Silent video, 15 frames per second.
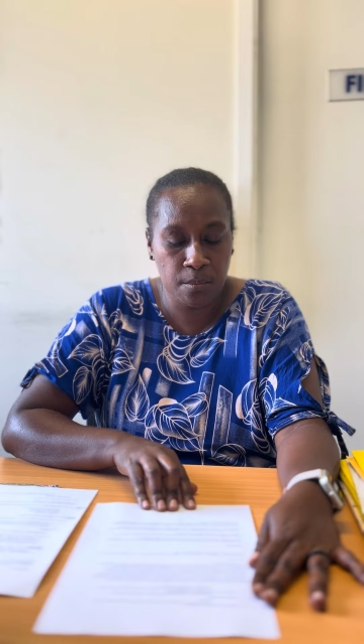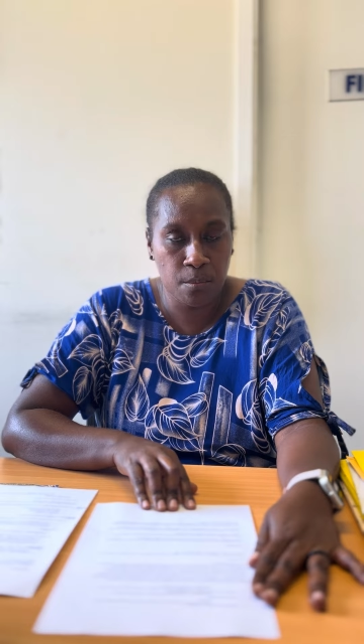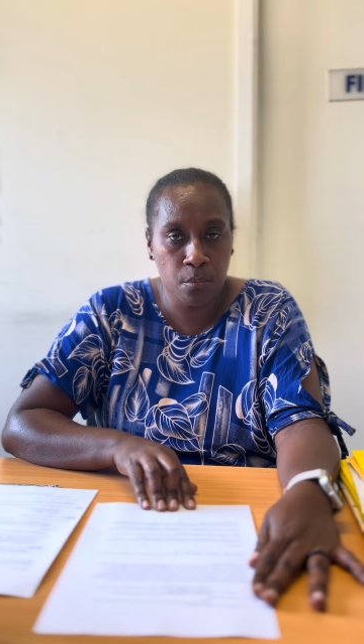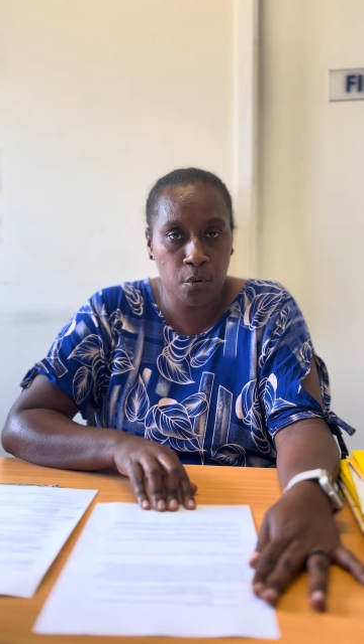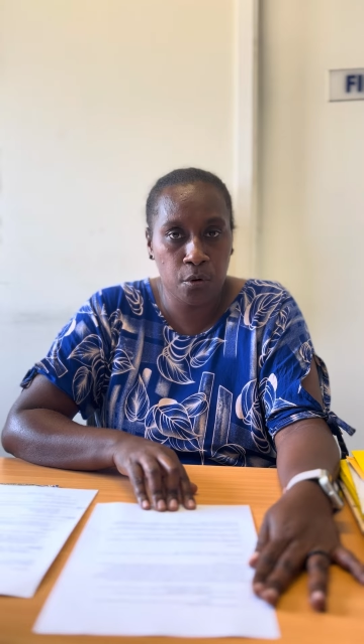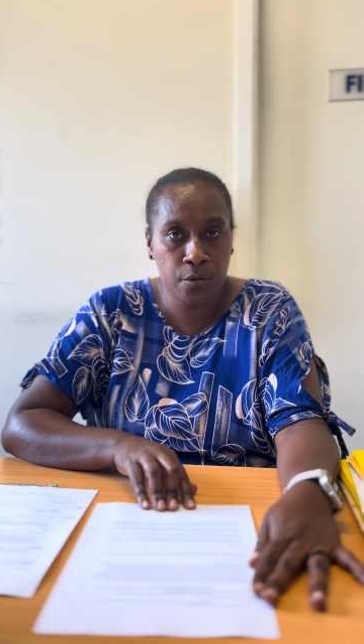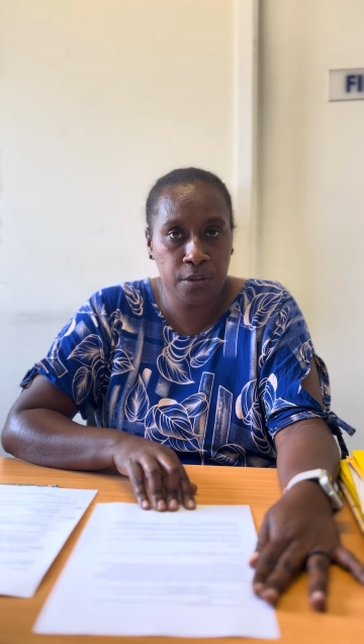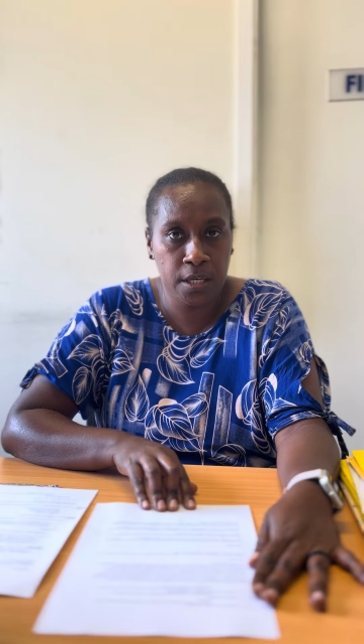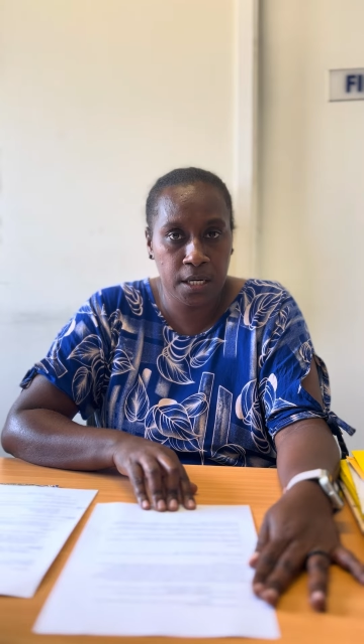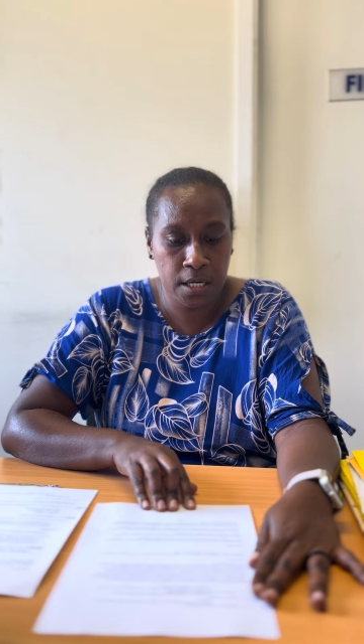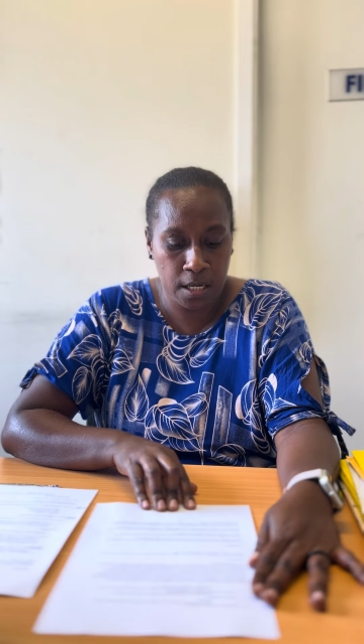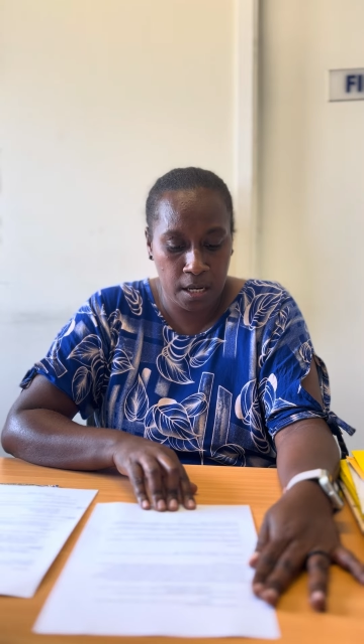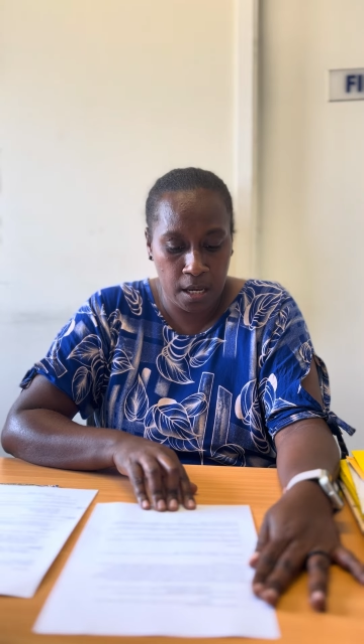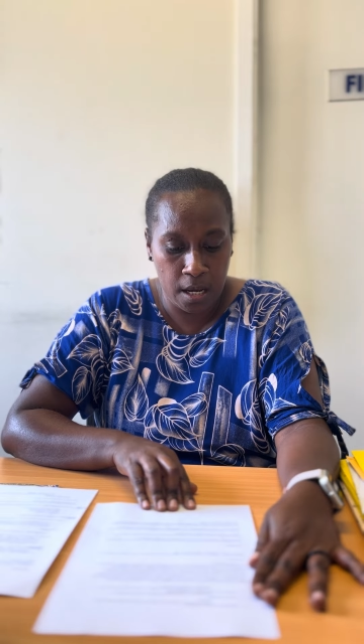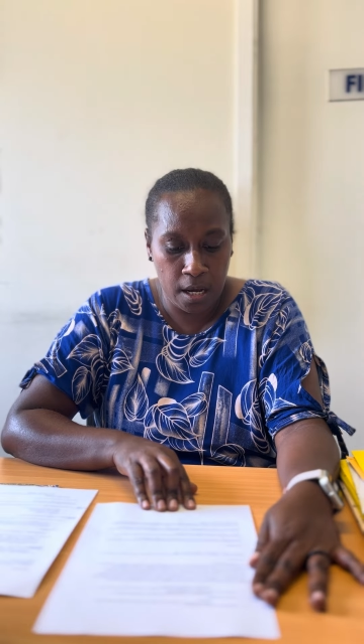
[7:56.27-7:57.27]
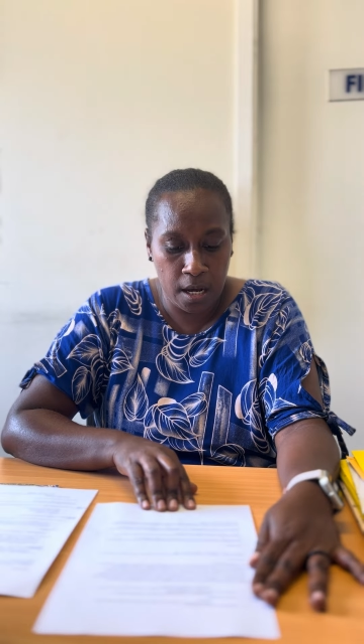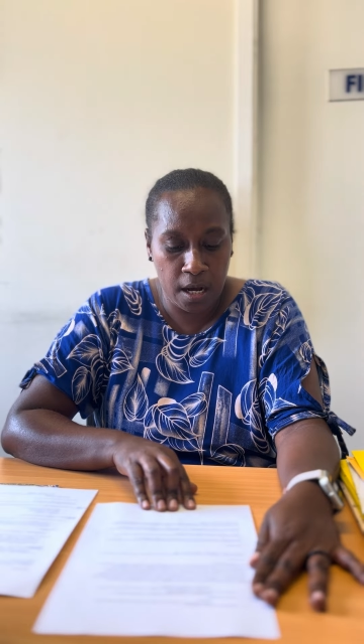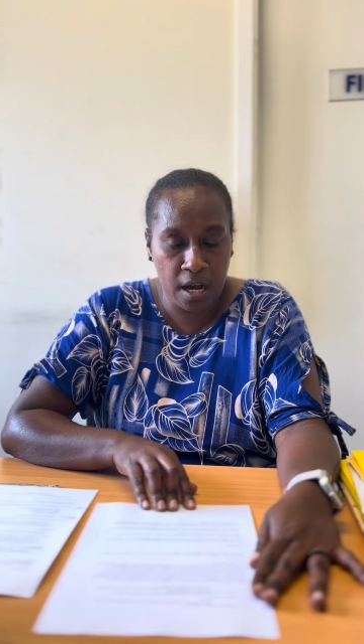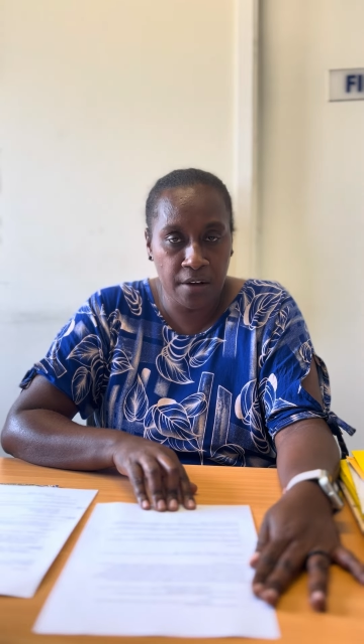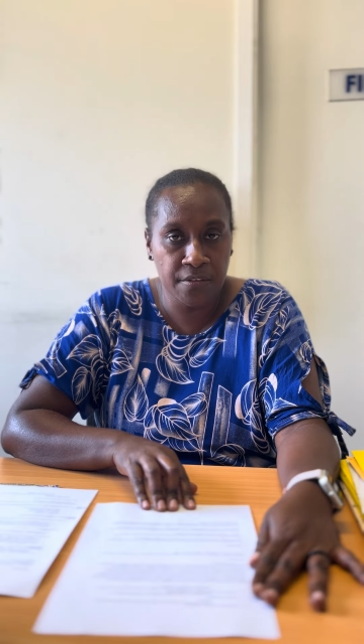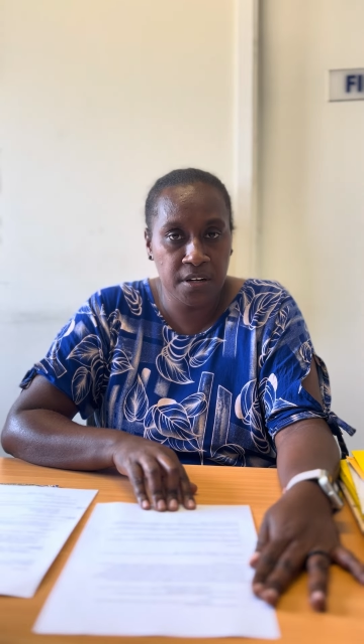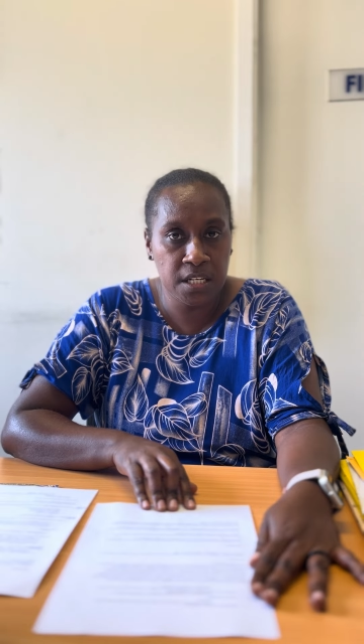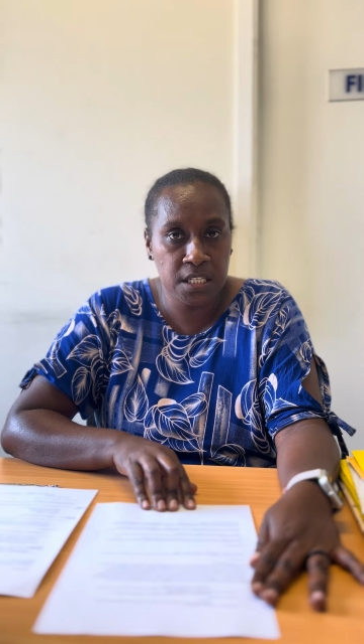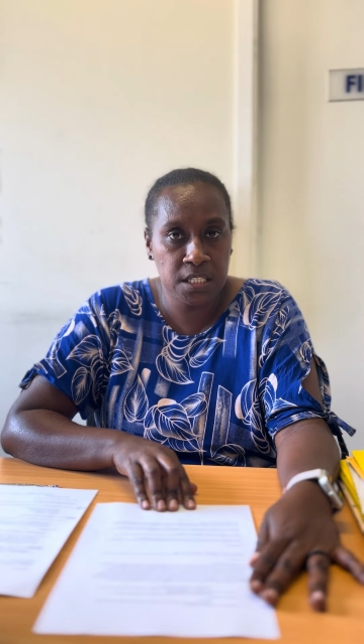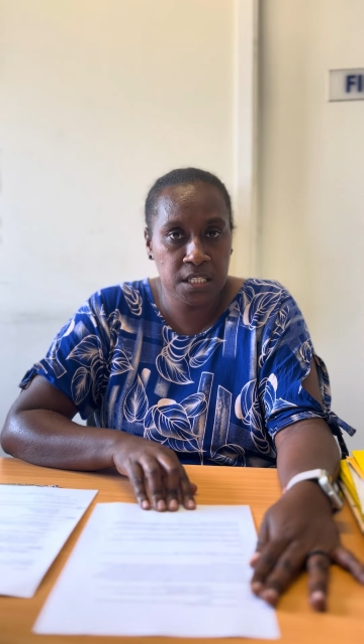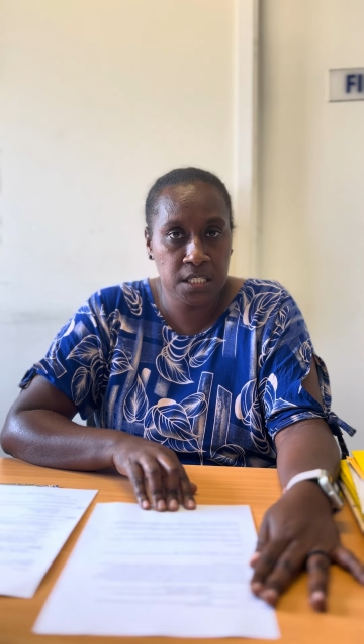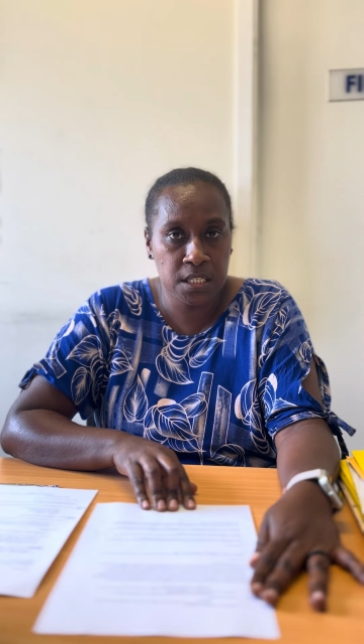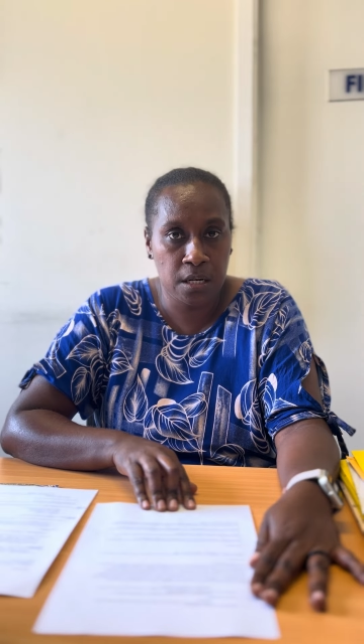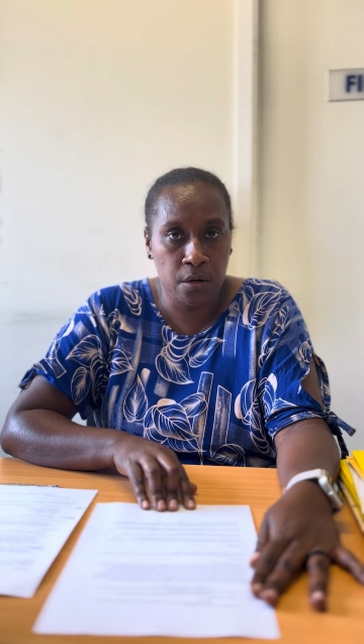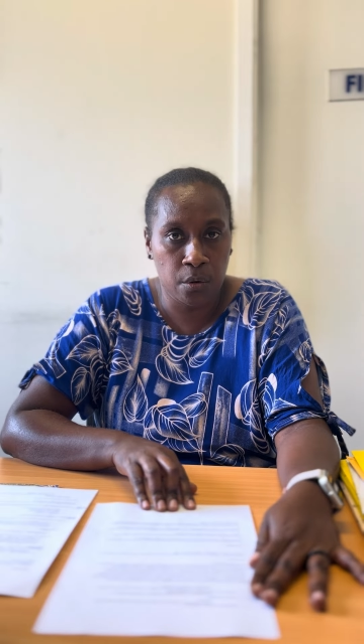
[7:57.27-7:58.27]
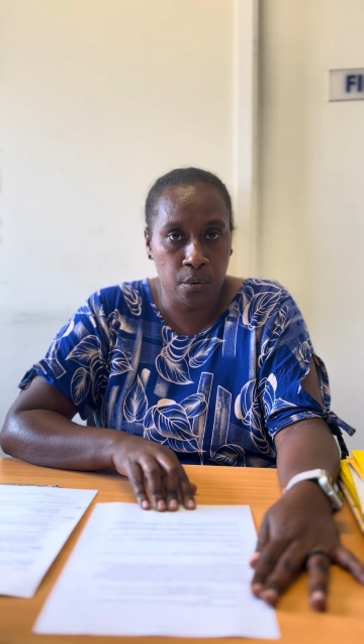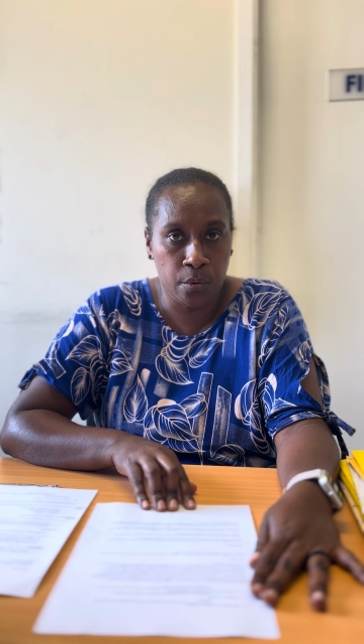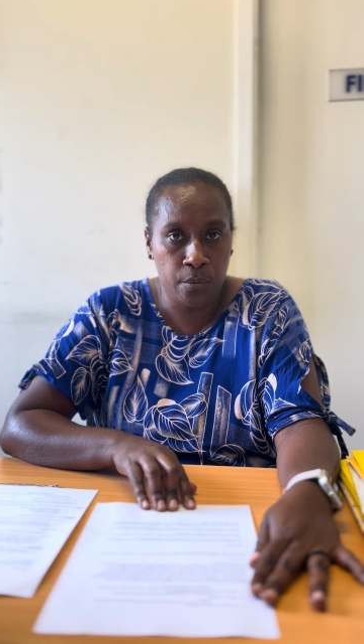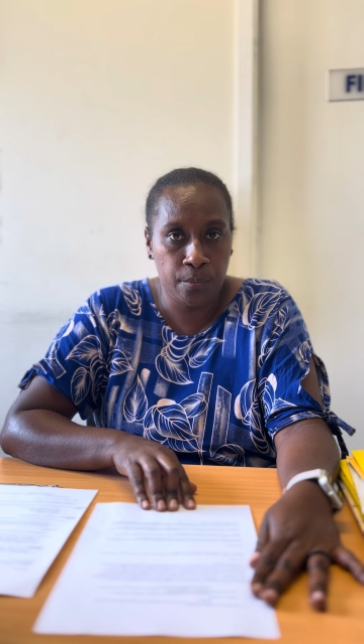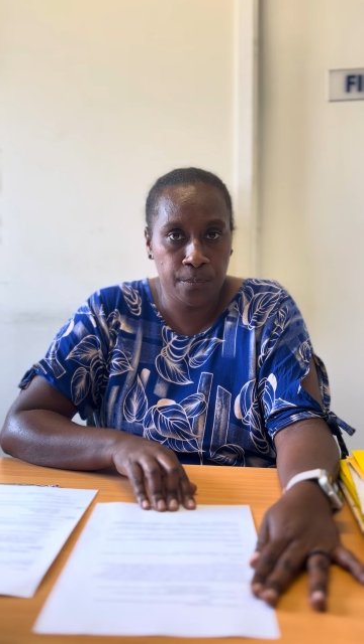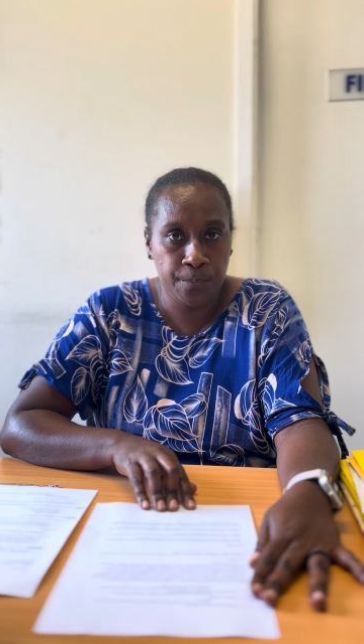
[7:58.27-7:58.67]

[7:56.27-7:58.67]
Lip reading: more than governance alone.